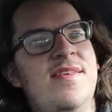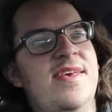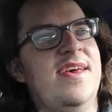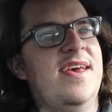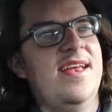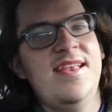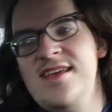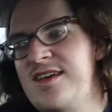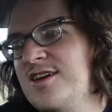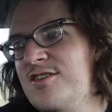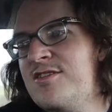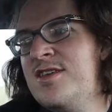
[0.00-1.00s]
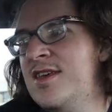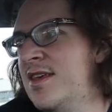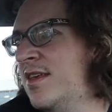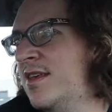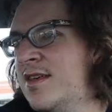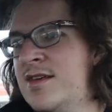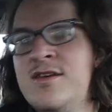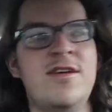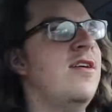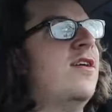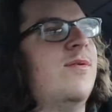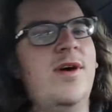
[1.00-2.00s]
And he goes,
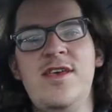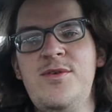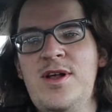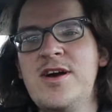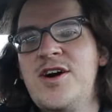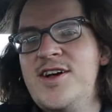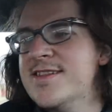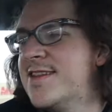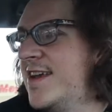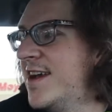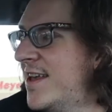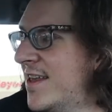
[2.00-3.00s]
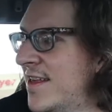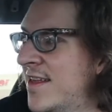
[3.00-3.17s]
well, you want to call him sick?